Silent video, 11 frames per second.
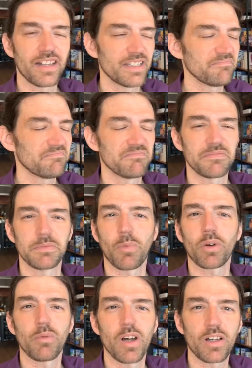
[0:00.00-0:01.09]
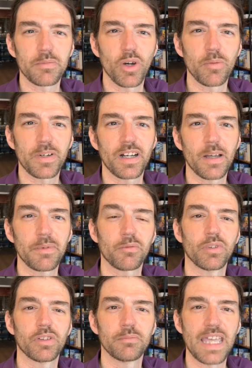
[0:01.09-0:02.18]
it in, more than welcome to open it up,
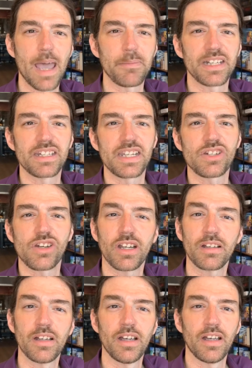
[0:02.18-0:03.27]
and we'll be happy to teach you.